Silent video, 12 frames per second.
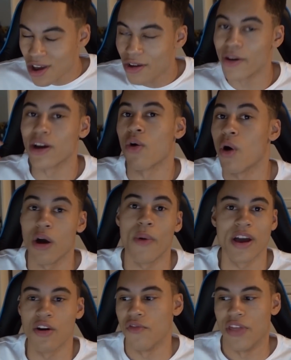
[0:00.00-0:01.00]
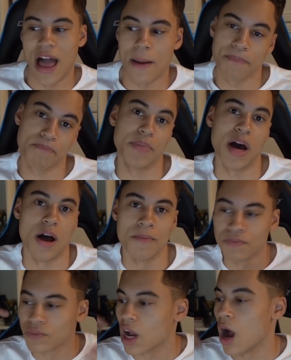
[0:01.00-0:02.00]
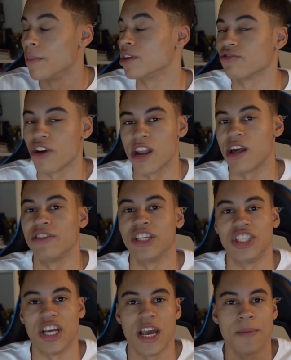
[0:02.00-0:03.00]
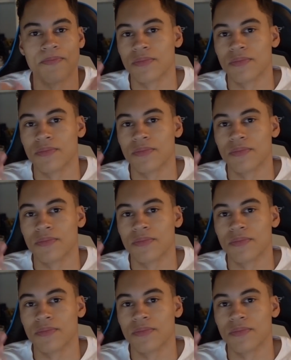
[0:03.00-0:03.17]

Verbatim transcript: We're quite a way off that, but I'm going to grind out this year,